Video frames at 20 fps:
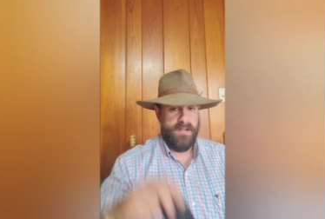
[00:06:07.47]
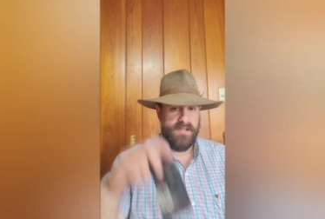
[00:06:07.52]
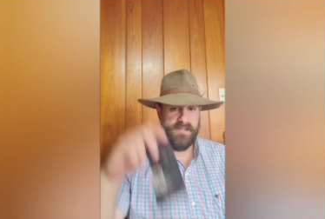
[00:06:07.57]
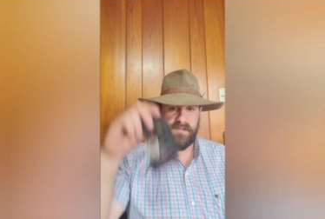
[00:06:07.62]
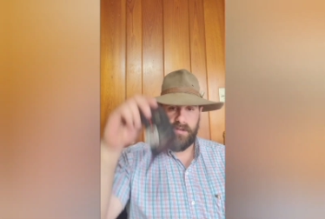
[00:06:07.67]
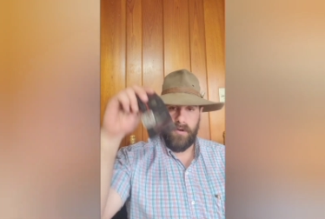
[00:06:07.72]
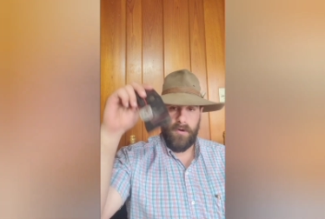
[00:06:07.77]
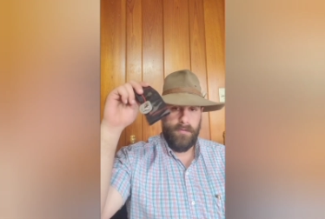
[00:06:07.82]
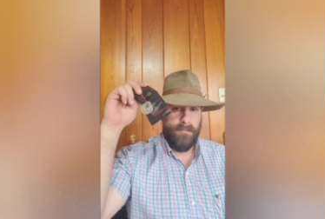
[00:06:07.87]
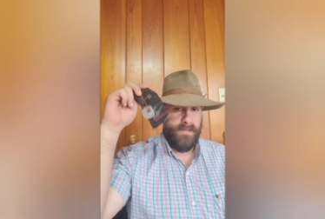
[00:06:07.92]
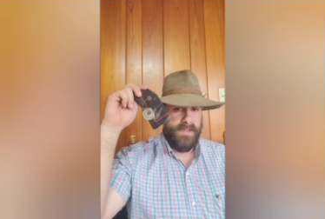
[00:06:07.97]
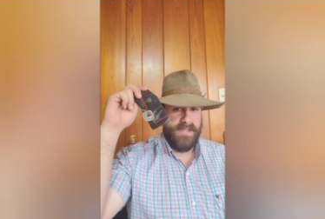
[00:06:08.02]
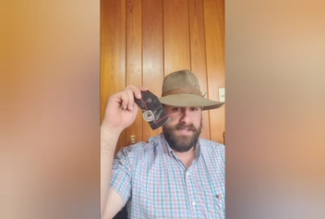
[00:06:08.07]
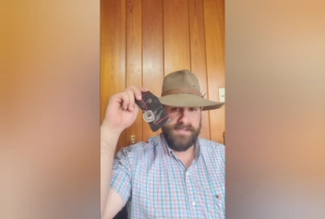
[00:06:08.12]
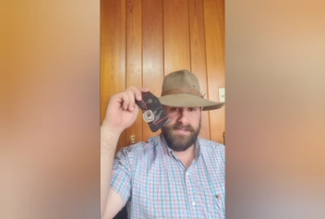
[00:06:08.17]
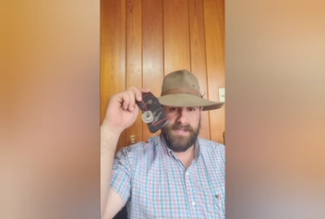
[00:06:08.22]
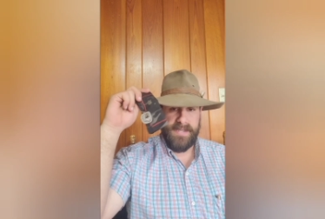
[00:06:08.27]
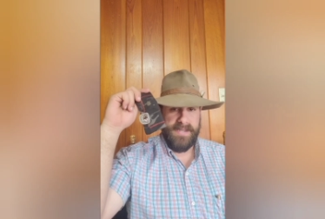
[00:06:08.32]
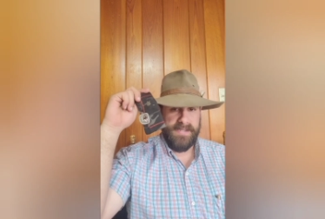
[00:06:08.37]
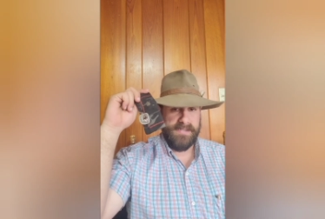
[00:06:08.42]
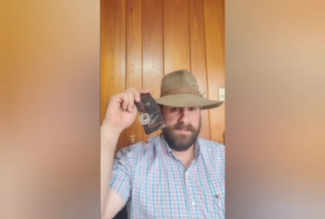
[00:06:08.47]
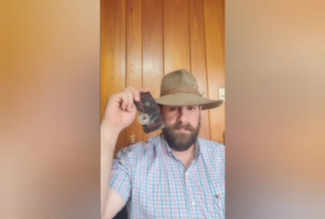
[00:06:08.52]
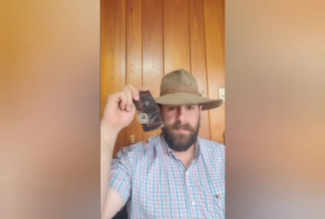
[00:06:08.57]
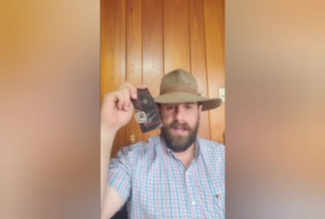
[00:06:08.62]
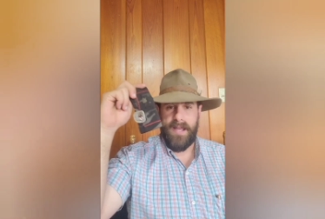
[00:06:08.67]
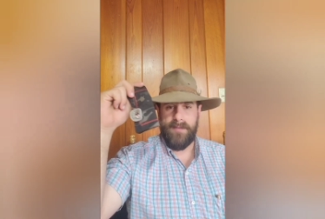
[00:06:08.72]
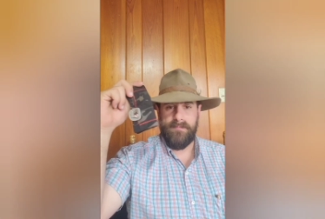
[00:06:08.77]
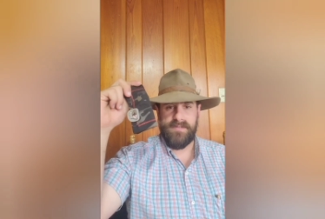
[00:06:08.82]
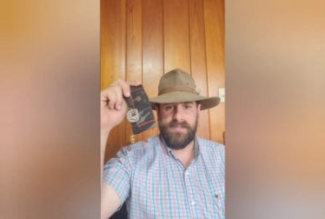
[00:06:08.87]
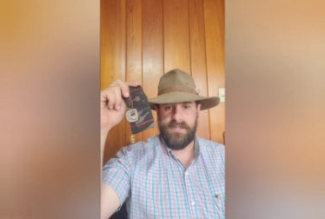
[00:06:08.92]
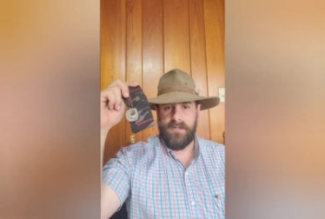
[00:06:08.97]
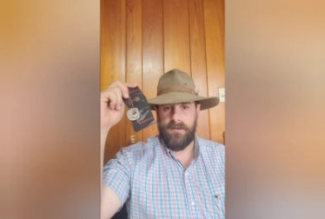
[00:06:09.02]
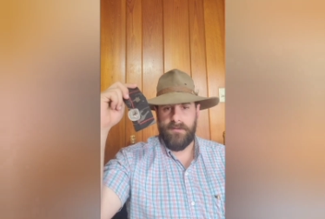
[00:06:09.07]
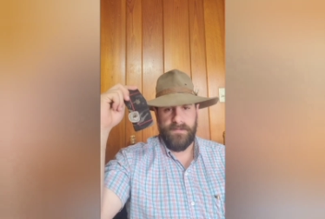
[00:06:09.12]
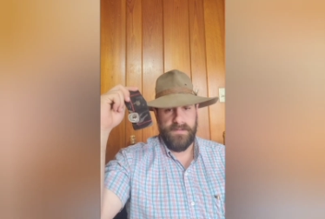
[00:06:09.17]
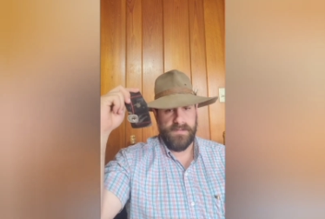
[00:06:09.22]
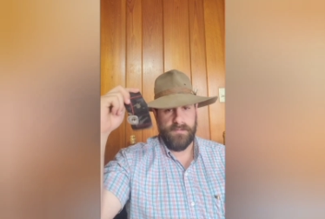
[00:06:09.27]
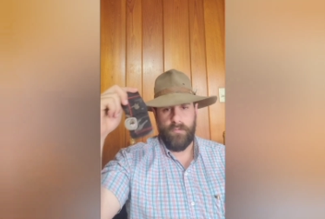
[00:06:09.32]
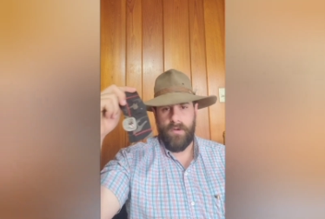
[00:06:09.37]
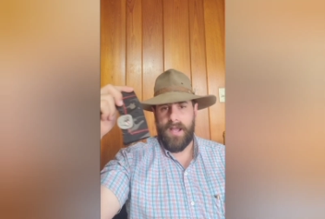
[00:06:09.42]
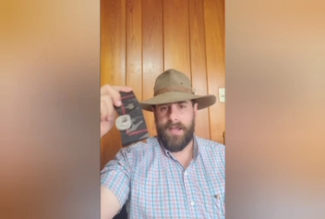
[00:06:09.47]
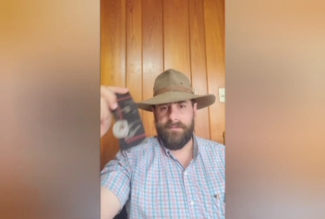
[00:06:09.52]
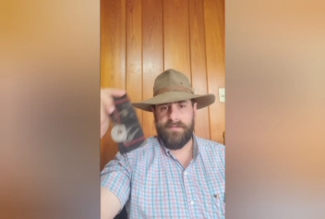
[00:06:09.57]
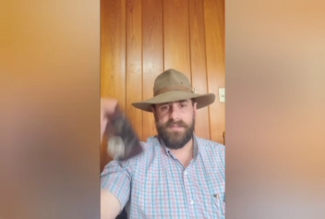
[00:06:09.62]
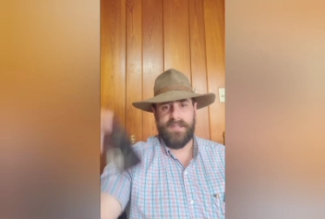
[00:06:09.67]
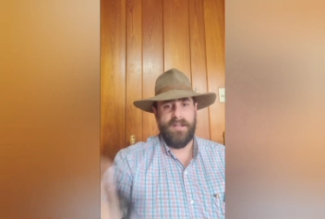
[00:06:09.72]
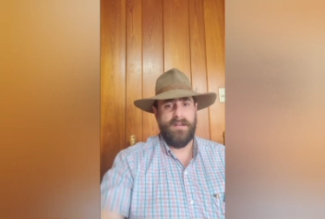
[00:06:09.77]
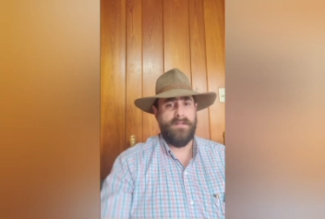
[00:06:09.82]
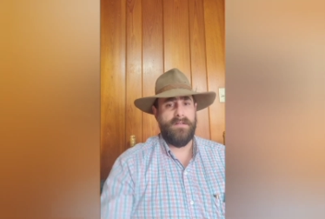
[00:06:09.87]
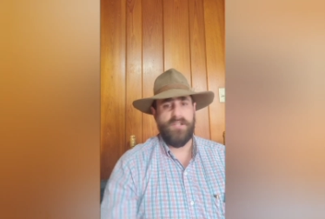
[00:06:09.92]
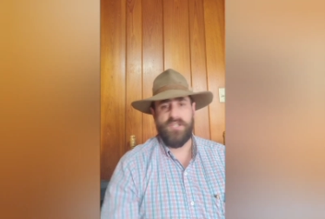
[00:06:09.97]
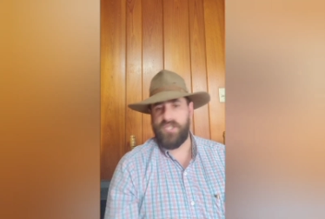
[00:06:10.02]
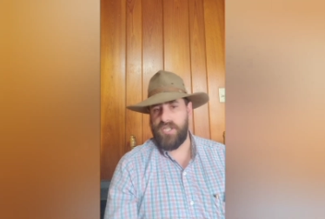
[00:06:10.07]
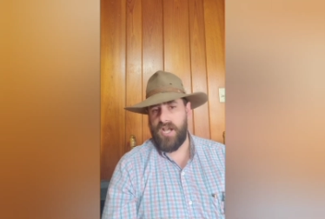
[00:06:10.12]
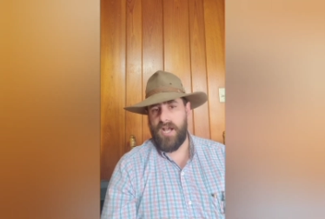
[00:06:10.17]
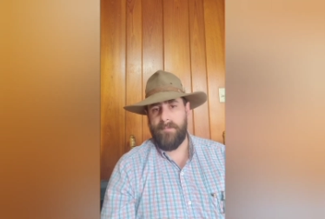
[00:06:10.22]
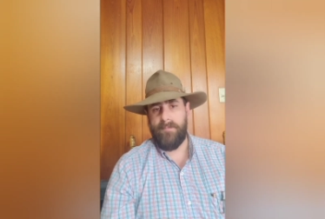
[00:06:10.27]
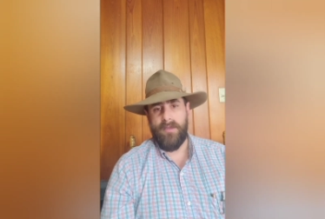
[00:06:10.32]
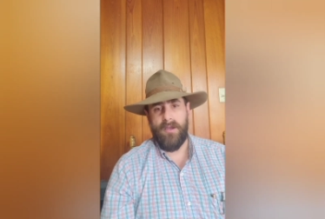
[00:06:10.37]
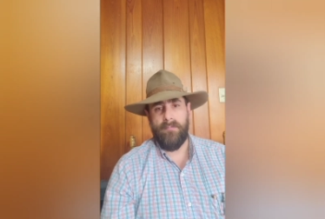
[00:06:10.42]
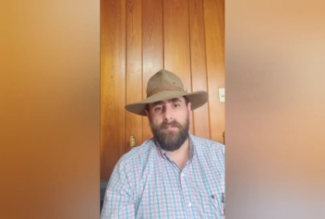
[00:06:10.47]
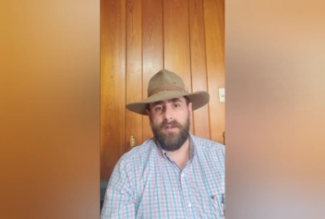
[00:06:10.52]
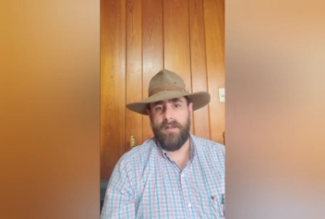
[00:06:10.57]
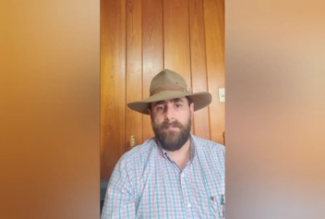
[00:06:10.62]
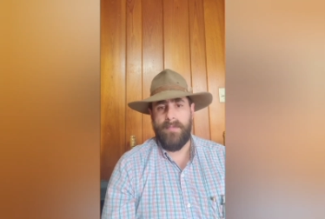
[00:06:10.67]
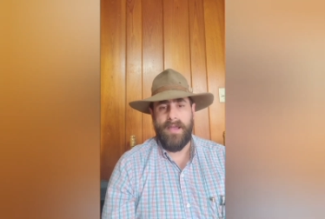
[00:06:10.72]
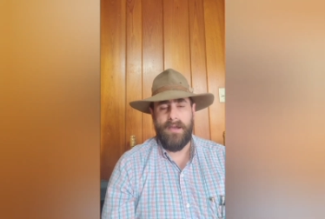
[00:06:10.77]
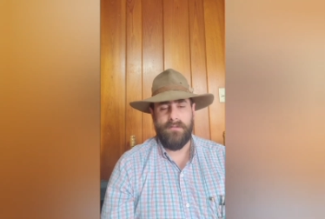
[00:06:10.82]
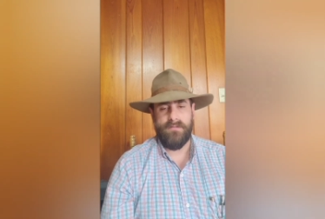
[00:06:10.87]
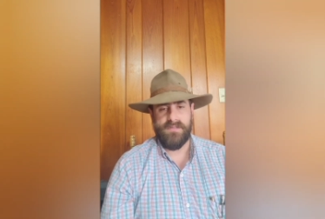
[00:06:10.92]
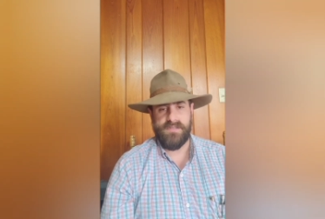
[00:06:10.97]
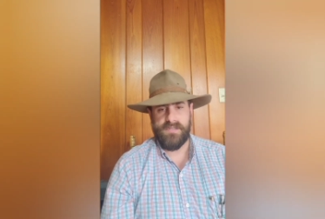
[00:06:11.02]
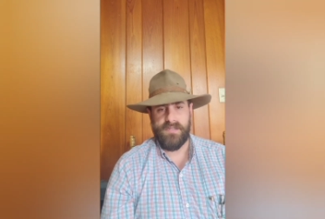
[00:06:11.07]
does all these things by himself. His wife's there in the shop helping him out.